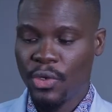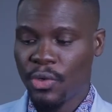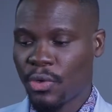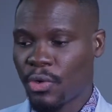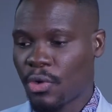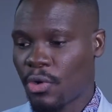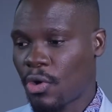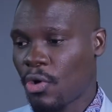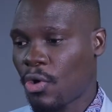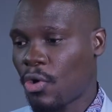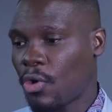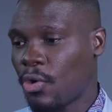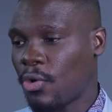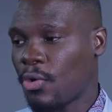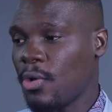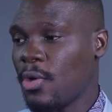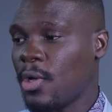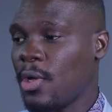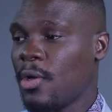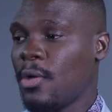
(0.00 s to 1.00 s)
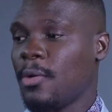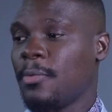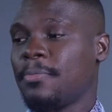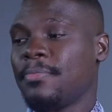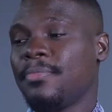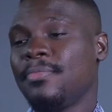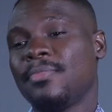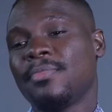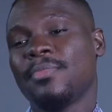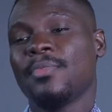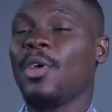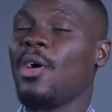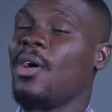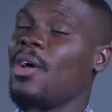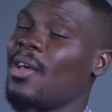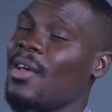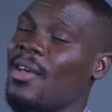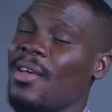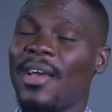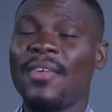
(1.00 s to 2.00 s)
you call,
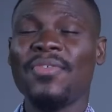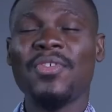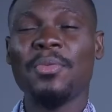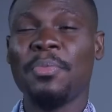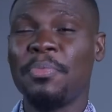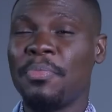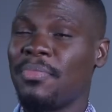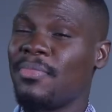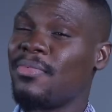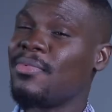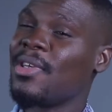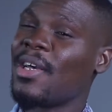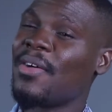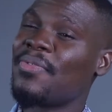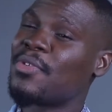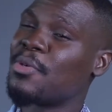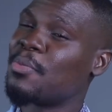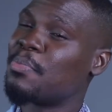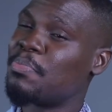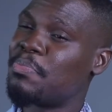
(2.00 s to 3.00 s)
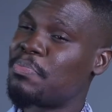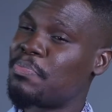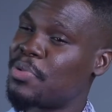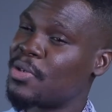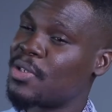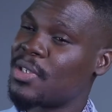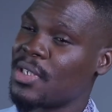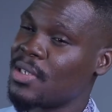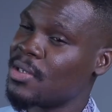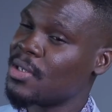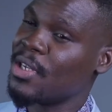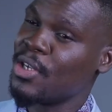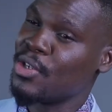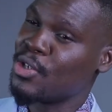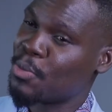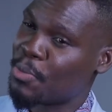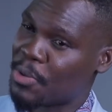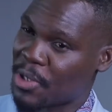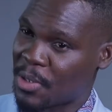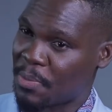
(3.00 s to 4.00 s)
you have to put it
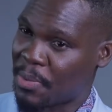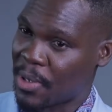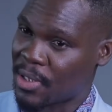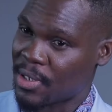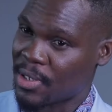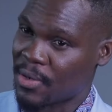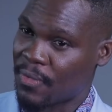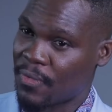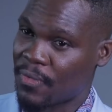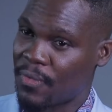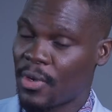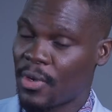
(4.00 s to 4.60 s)
into perspective.